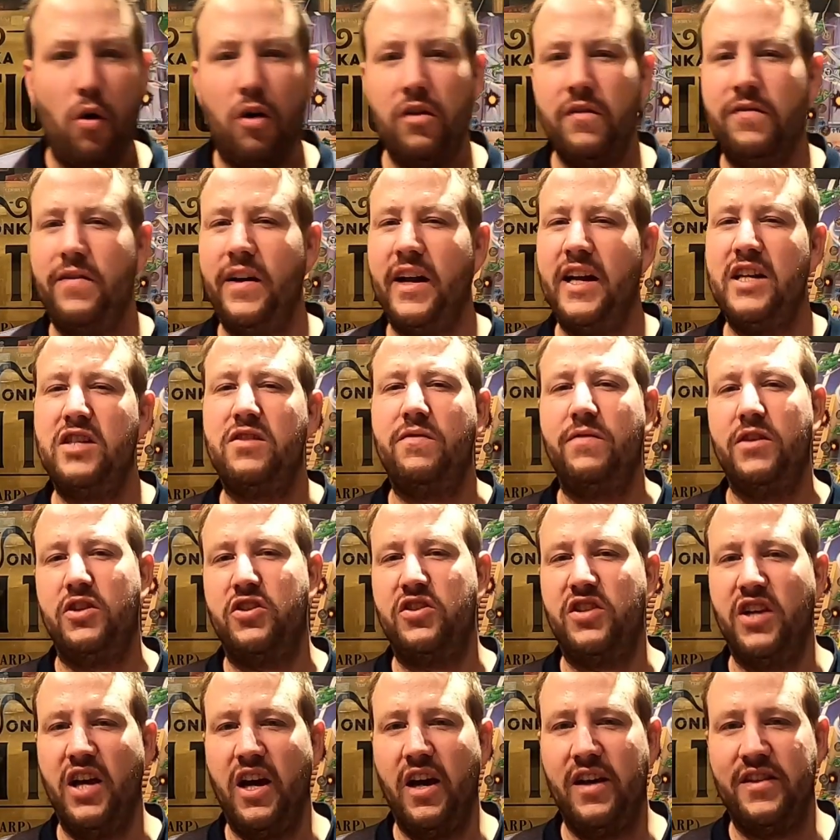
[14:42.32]
one thing is for
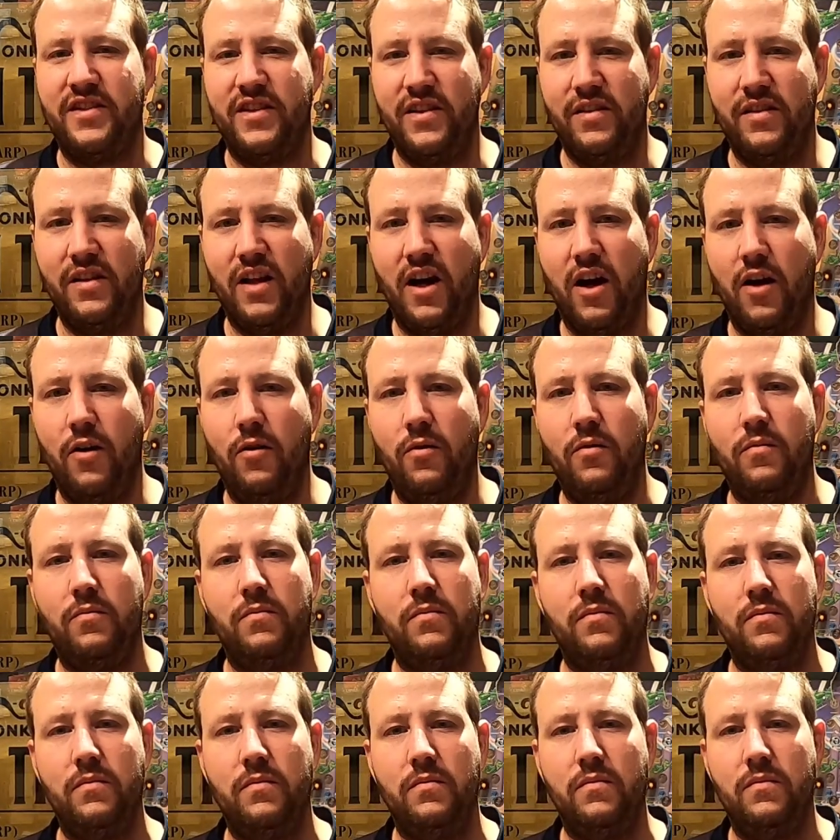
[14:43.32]
certain though,
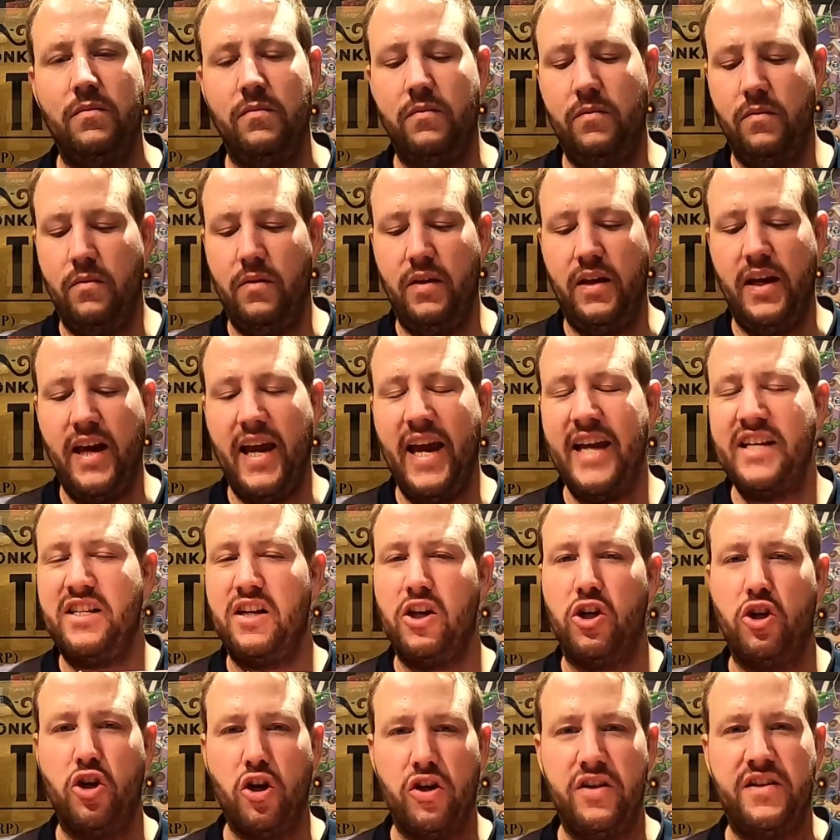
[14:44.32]
it's
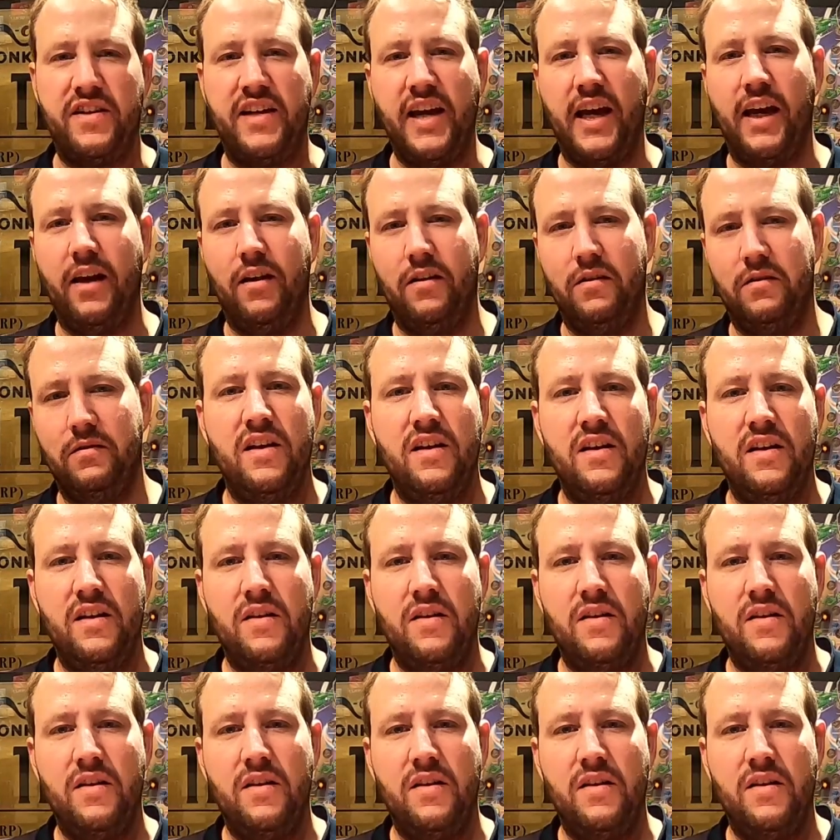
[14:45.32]
a good deal.